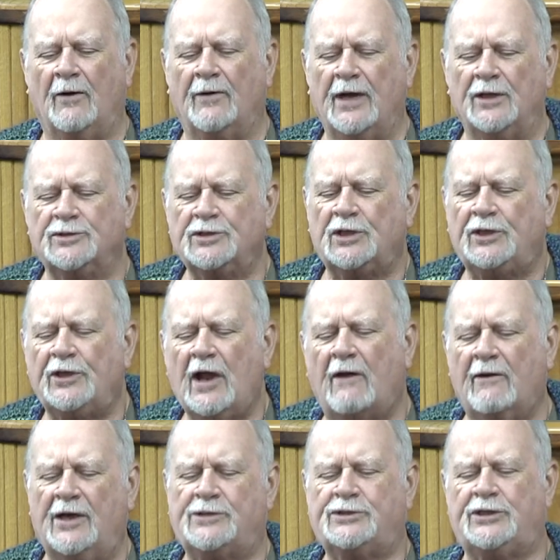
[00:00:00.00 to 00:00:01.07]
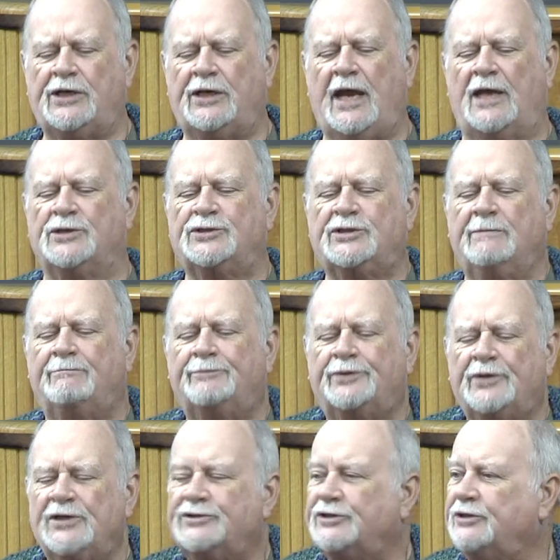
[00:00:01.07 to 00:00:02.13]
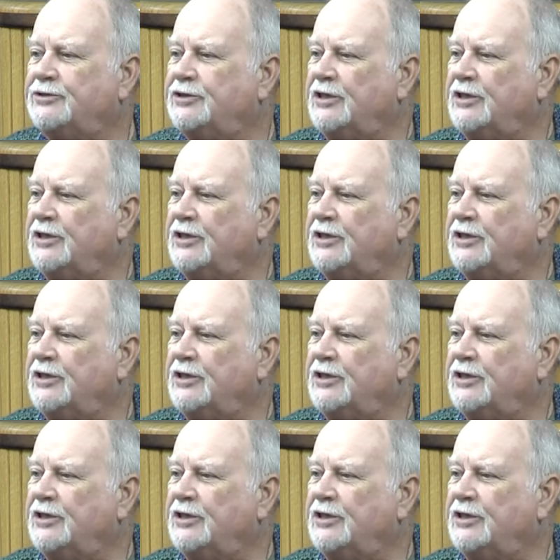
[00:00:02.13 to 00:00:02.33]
Wow, that's who you are.